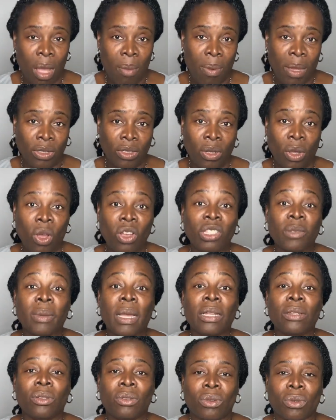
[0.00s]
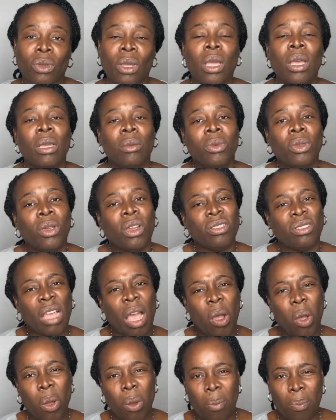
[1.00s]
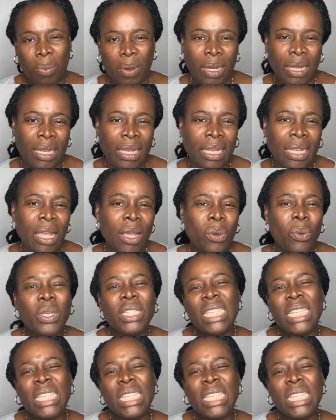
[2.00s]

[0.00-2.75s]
about your husband too, because you are complaining.